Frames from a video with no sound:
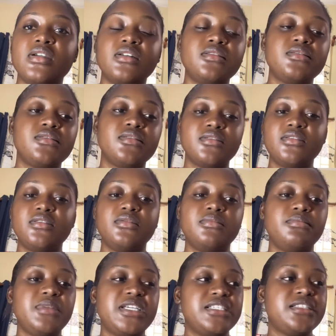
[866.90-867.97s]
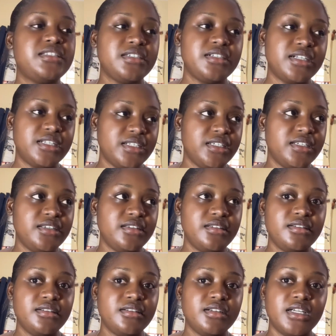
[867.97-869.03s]
So basically,
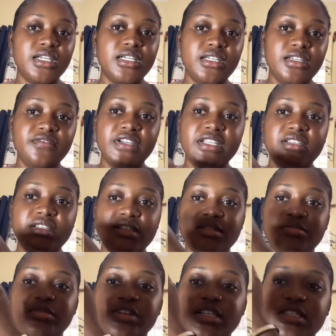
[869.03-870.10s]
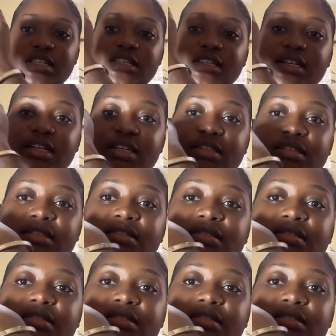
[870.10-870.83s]
even these bracelet, guys,